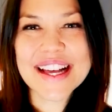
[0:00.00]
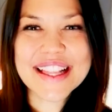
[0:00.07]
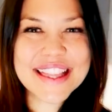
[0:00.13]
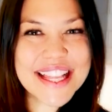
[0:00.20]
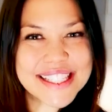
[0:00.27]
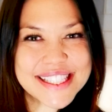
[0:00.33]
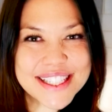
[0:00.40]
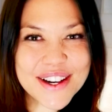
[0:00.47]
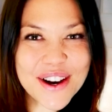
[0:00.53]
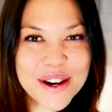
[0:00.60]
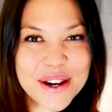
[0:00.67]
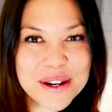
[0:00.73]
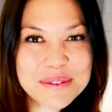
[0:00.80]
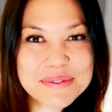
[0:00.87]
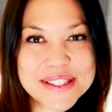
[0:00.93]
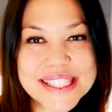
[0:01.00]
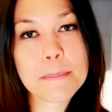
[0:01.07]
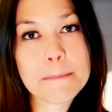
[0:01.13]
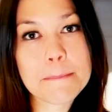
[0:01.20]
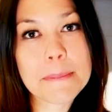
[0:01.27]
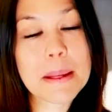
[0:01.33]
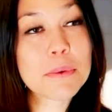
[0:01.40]
less carbs
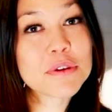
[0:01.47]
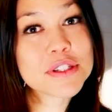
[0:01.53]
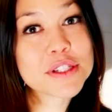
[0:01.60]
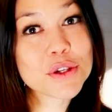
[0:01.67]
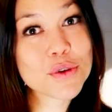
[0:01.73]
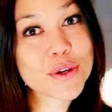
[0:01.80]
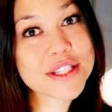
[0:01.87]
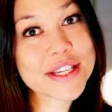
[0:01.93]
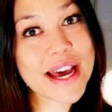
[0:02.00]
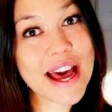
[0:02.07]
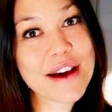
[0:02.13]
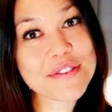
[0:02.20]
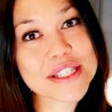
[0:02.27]
I'm also going to have